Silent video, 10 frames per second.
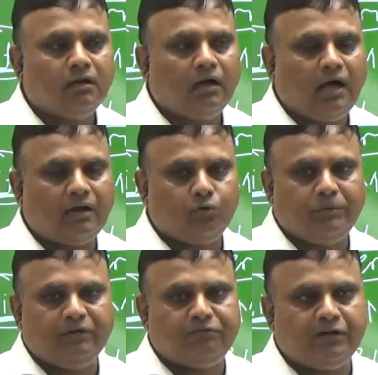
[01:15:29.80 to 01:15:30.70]
are to be
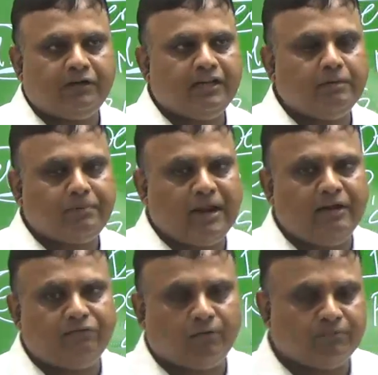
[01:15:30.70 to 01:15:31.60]
differently
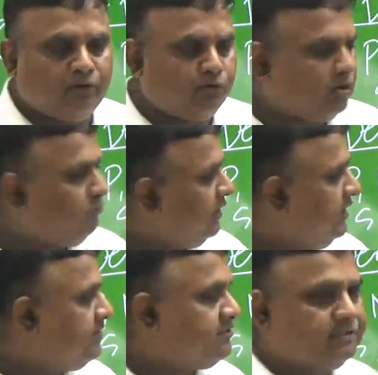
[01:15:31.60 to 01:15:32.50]
applied from those of
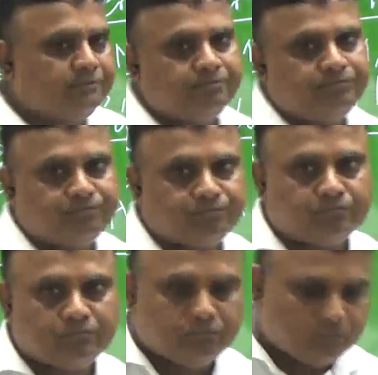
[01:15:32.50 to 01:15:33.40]
elites.
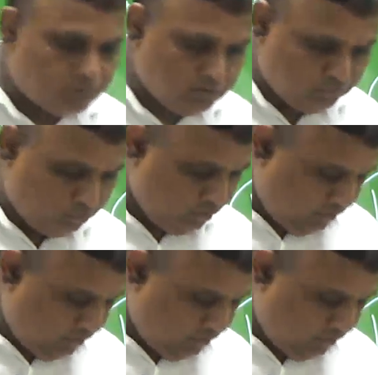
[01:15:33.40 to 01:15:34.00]
So